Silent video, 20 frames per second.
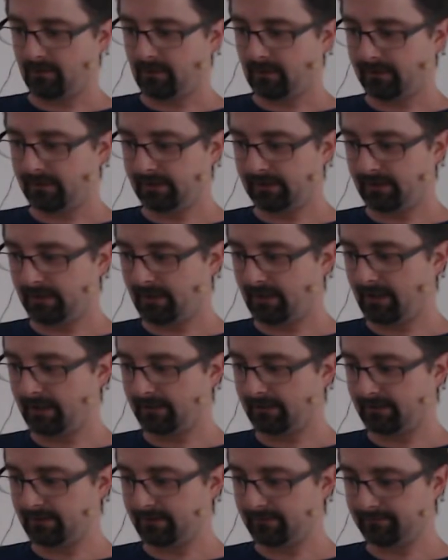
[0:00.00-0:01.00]
run it
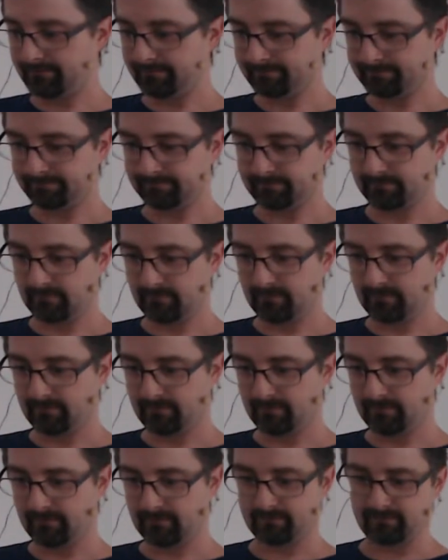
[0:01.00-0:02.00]
again.
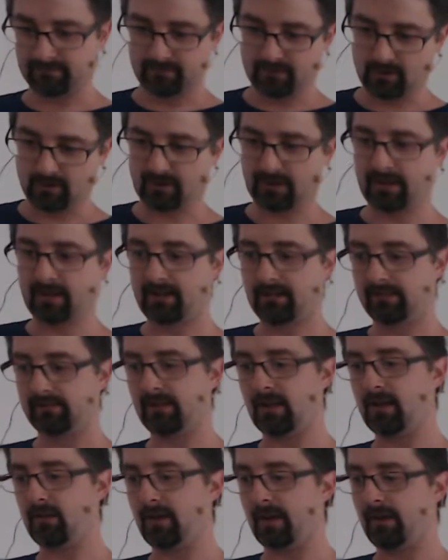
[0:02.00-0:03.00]
Okay,
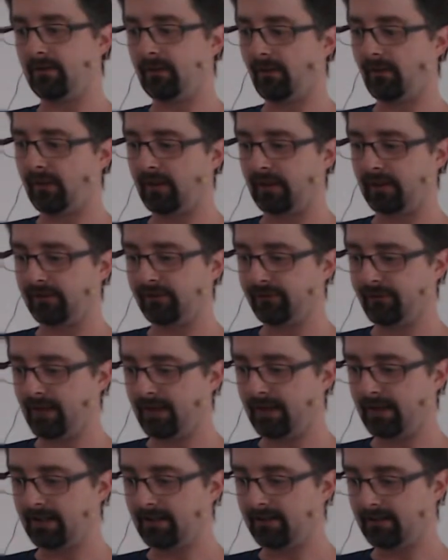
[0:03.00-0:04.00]
now everything is
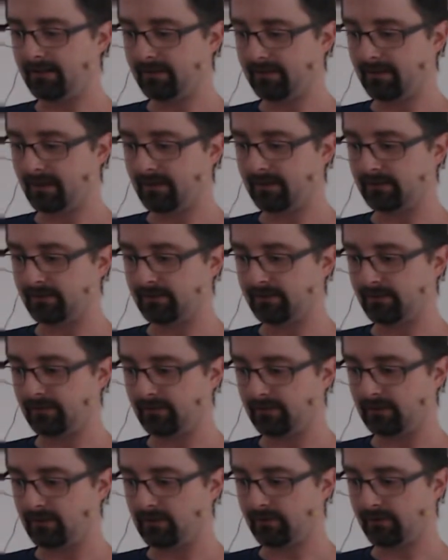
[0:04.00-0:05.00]
fine, and
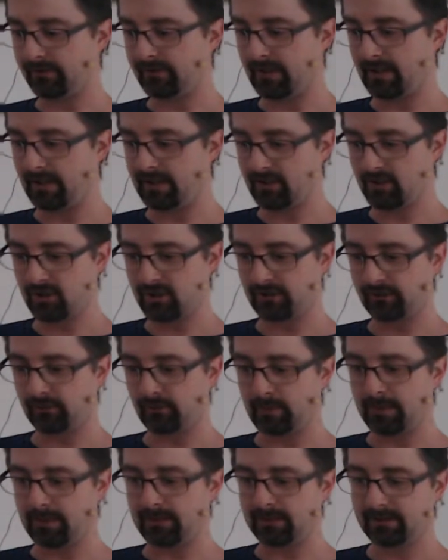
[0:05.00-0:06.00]
Logstash
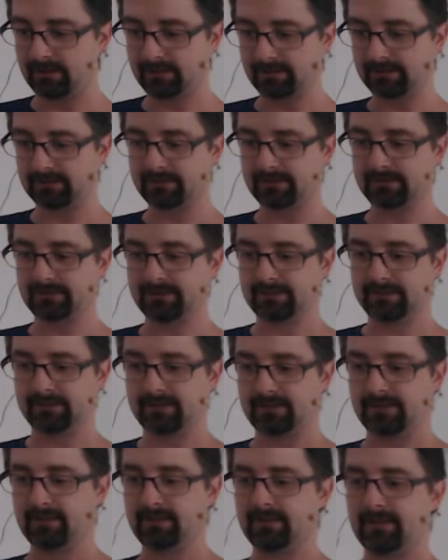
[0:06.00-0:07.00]
as well.
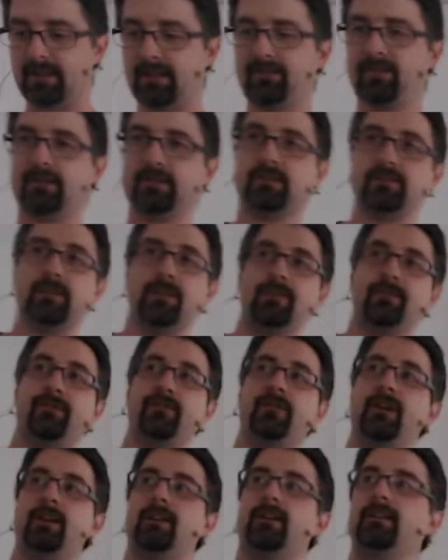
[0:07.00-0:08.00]
Give it
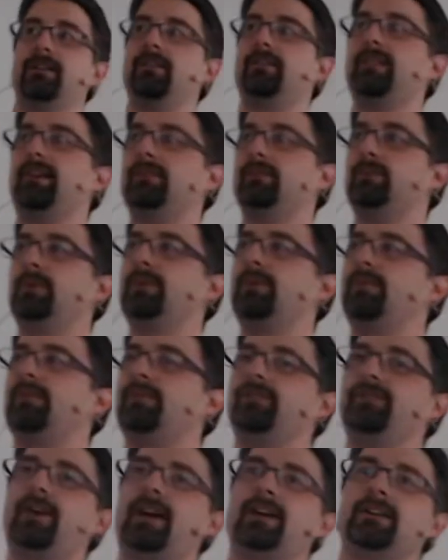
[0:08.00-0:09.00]
12 seconds and
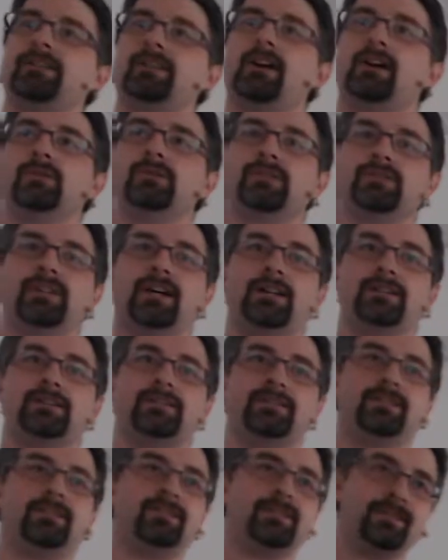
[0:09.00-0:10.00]
we'll find out
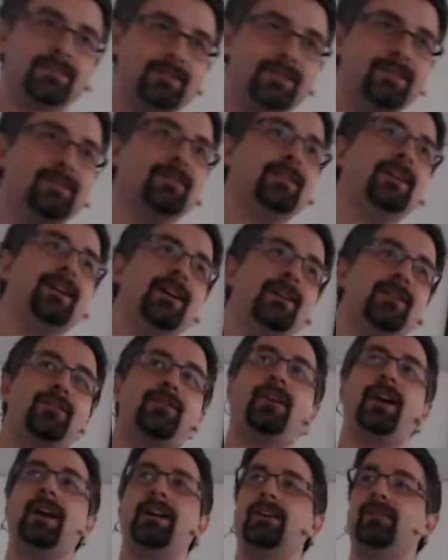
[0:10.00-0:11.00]
that
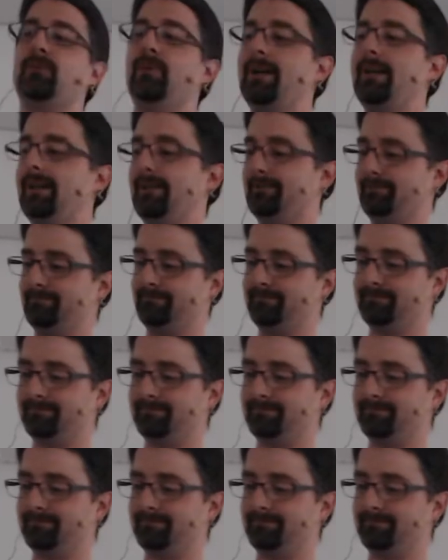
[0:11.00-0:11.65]
it's fine as well.